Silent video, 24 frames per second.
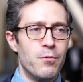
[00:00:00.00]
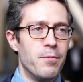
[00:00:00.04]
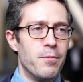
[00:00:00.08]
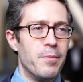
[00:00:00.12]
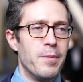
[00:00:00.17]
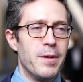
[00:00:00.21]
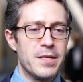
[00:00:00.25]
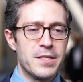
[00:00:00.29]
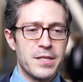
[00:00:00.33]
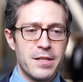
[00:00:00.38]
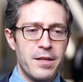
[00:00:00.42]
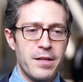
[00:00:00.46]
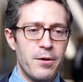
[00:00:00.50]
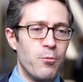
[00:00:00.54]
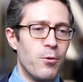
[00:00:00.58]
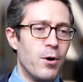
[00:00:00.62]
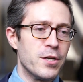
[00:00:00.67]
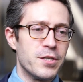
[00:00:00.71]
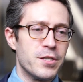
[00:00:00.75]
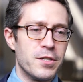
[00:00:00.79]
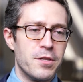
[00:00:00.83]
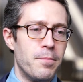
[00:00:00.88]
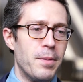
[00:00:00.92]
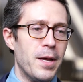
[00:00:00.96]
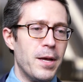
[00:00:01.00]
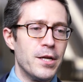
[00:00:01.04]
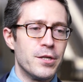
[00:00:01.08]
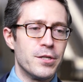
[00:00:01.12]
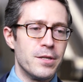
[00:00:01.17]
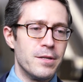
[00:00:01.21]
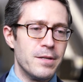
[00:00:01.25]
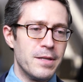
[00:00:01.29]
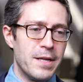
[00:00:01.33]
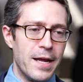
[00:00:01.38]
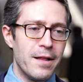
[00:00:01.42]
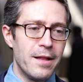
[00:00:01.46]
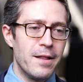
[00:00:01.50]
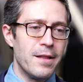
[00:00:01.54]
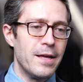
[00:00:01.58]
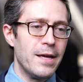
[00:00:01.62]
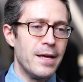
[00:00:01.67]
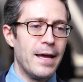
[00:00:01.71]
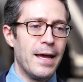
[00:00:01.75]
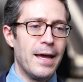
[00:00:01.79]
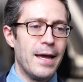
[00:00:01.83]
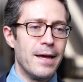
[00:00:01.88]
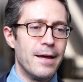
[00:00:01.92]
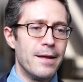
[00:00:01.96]
will basically watch the patient
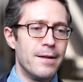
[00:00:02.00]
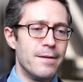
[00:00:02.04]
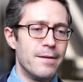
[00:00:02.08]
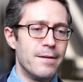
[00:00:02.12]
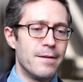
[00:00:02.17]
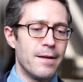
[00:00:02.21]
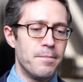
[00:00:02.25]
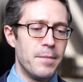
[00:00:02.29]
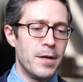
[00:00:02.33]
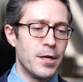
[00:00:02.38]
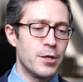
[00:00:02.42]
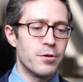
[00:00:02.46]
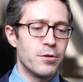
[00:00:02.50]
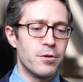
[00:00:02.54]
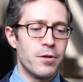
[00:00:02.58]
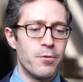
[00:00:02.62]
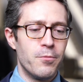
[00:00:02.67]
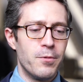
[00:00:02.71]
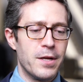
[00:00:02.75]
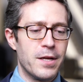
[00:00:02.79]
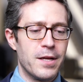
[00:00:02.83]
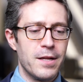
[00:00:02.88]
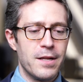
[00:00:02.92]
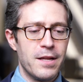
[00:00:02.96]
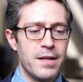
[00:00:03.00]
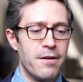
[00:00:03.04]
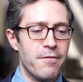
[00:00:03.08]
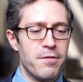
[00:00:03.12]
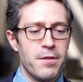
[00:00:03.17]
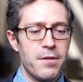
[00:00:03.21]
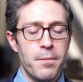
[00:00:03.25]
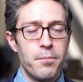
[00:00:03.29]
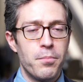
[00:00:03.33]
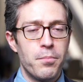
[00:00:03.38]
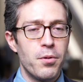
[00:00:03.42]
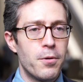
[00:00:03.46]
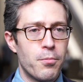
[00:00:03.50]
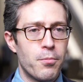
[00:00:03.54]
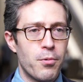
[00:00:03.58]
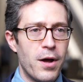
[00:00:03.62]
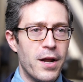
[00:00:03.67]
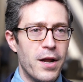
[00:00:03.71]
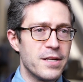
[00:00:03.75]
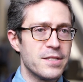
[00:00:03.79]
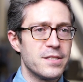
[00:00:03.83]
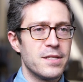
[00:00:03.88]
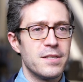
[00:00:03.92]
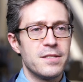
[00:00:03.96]
daily and make sure that we can give them blood
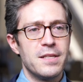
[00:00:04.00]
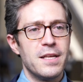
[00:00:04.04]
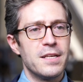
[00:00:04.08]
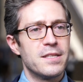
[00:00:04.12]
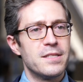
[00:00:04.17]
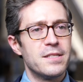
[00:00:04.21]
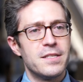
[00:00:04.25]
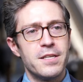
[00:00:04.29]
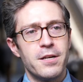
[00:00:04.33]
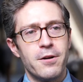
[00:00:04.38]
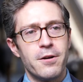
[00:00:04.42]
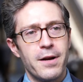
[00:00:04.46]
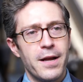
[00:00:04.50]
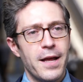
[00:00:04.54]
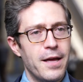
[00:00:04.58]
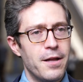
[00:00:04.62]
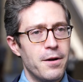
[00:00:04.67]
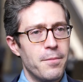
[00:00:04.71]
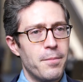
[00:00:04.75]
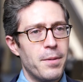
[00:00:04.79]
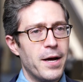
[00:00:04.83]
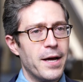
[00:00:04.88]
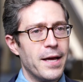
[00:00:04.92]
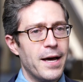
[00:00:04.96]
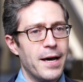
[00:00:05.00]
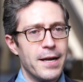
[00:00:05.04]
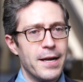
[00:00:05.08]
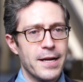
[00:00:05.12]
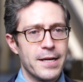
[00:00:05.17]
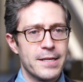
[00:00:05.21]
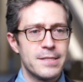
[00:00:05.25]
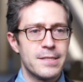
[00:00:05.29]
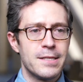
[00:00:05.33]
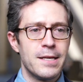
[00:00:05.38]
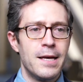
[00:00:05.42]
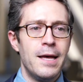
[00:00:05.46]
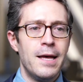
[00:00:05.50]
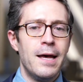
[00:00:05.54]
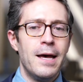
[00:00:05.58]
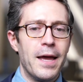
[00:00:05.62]
products as necessary, antibiotics,